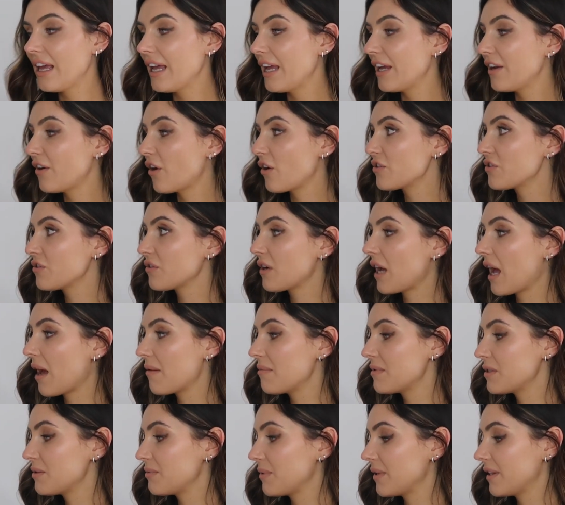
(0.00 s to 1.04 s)
It also
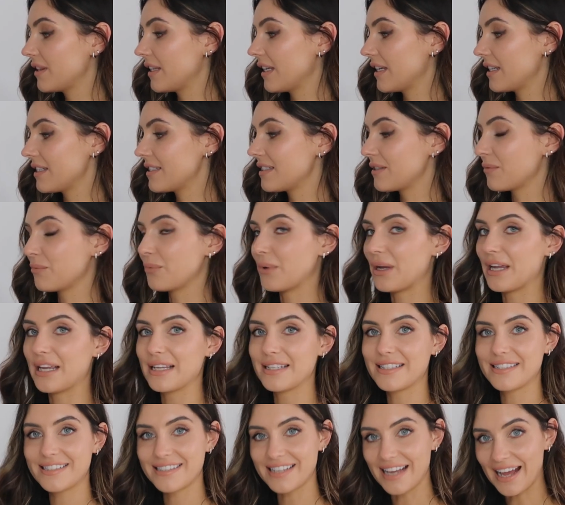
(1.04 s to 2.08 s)
comes with this
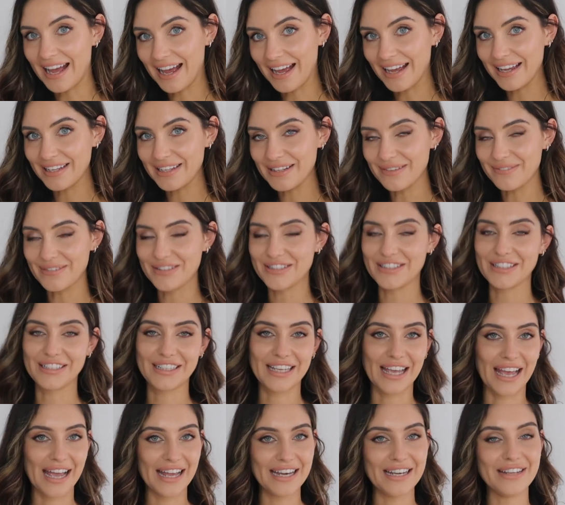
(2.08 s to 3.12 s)
waist tie, which
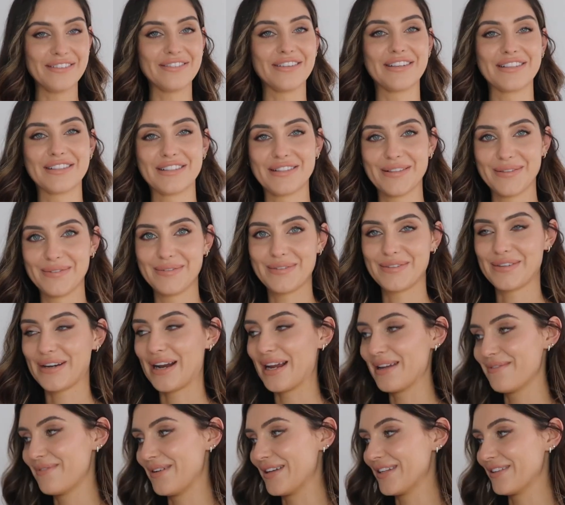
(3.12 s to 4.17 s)
again, if you're a
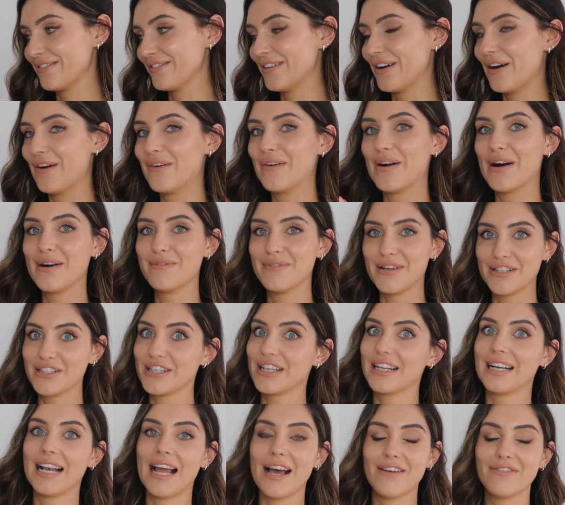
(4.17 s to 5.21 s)
subscriber you know how much
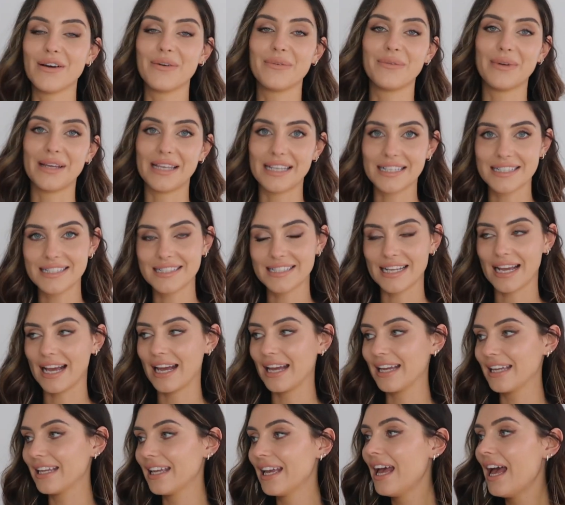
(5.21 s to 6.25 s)
I love a waist
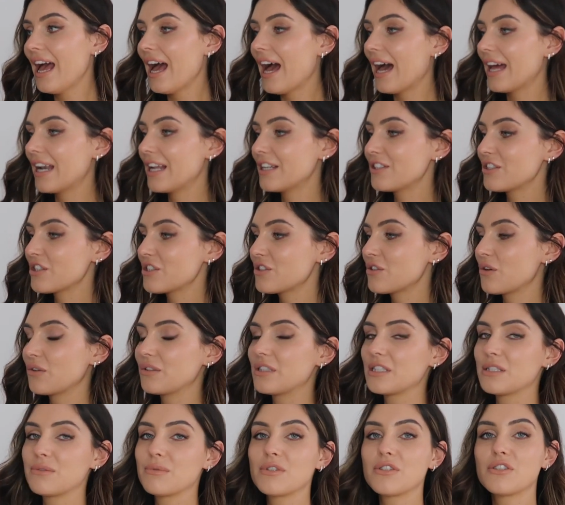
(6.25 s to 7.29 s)
tie, and I just thought
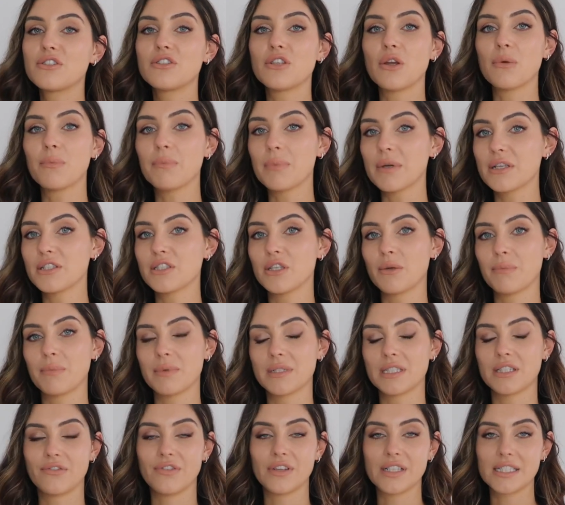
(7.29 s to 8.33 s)
this was super
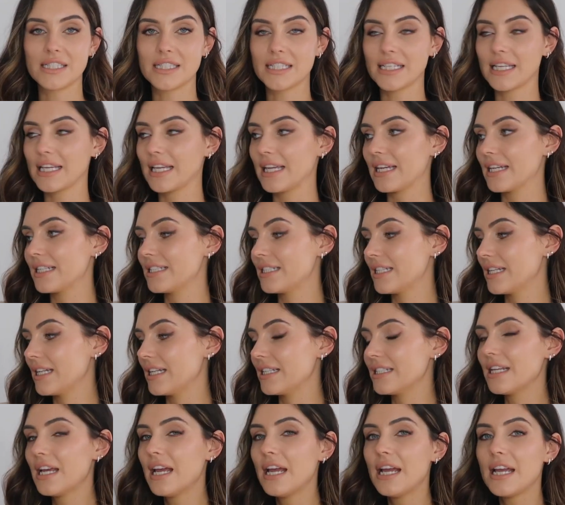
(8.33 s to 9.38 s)

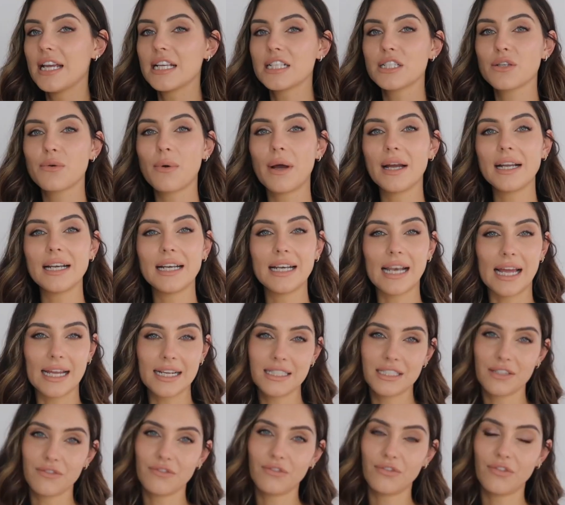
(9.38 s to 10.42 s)
sophisticated. It's quite
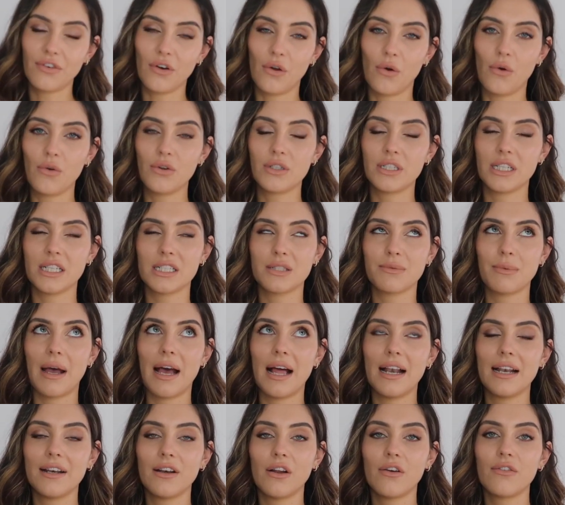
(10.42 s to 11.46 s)
light and floaty as
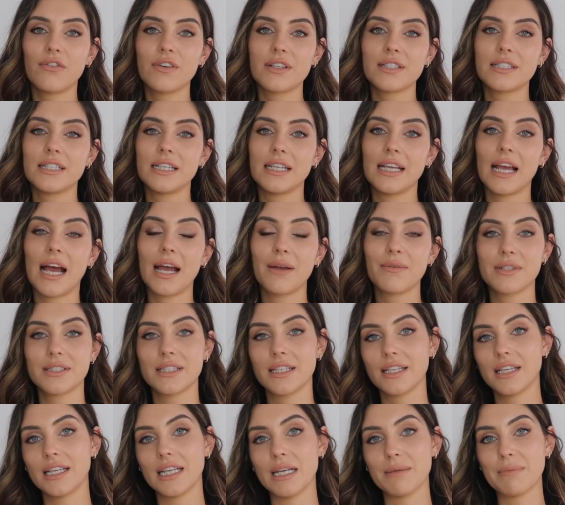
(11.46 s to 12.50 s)
well, and obviously I was
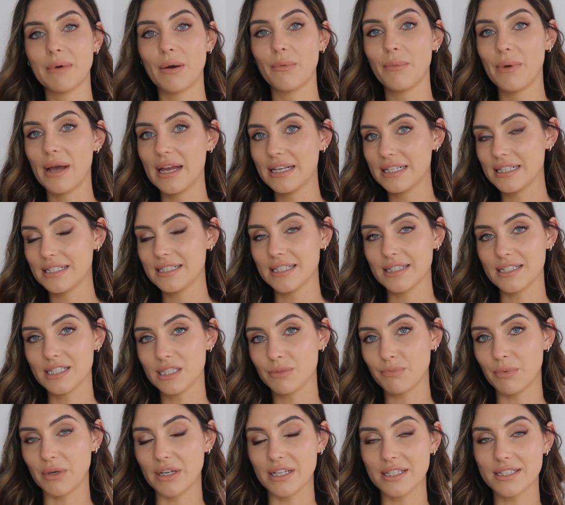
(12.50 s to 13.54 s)
thinking about weddings in
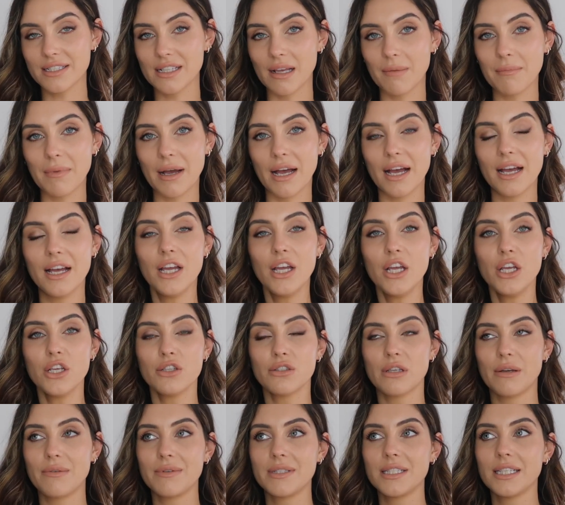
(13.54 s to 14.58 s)
spring summer,
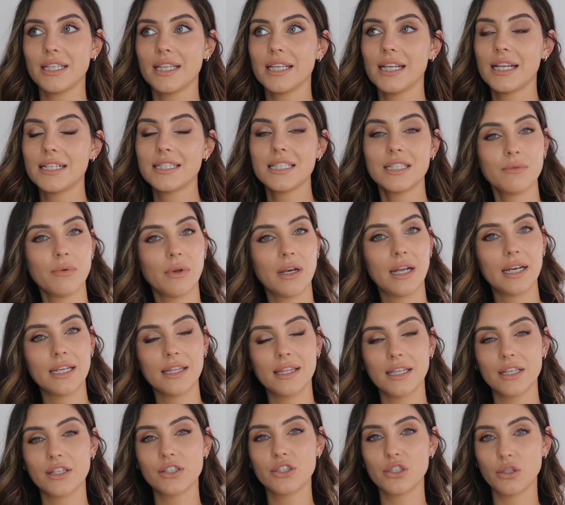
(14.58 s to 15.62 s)
so I was thinking I didn't want
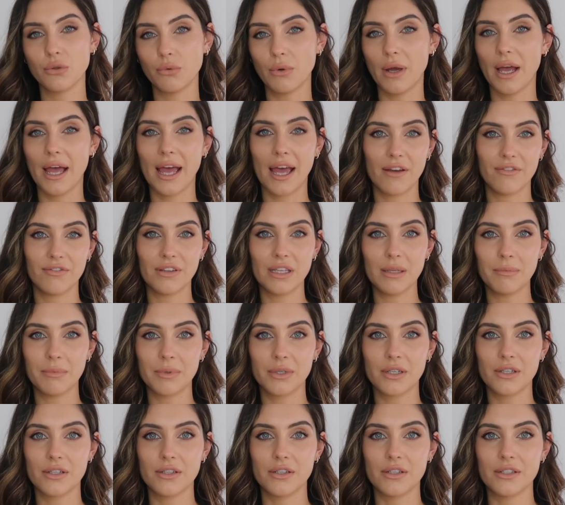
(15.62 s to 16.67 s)
anything too heavy
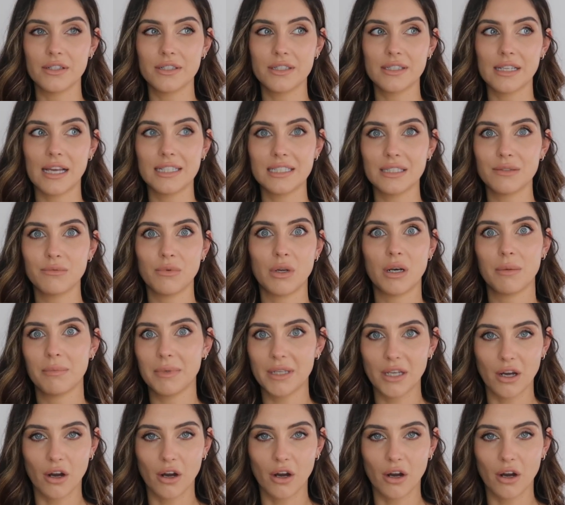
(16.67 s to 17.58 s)
because I didn't want to be